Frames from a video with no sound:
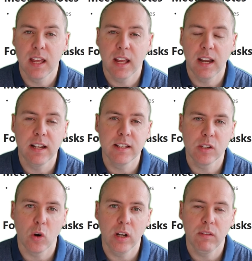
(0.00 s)
And
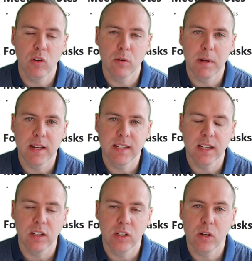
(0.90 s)
inside of your
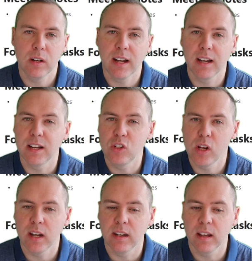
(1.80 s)
meeting, you can add an
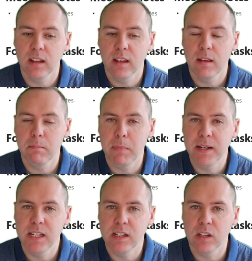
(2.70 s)
agenda,
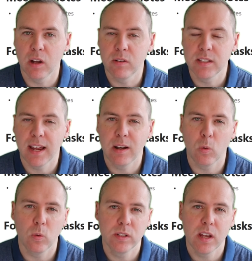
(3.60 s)
meeting notes, and
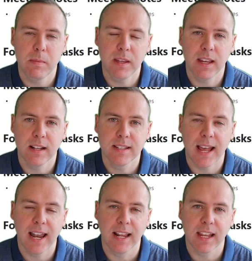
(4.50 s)
also begin to
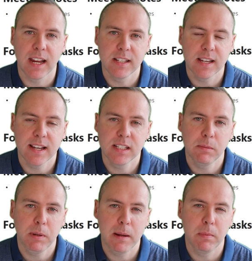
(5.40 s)
allocate tasks to
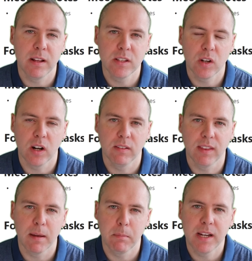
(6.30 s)
people inside of
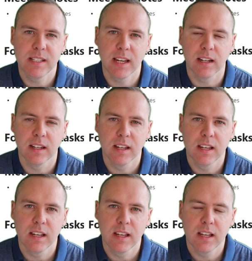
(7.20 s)
that meeting.
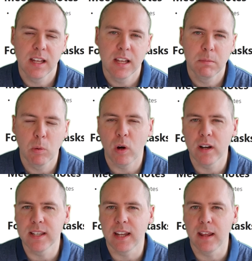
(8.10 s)
But what does
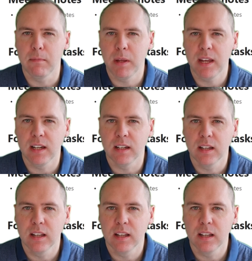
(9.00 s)
that then mean?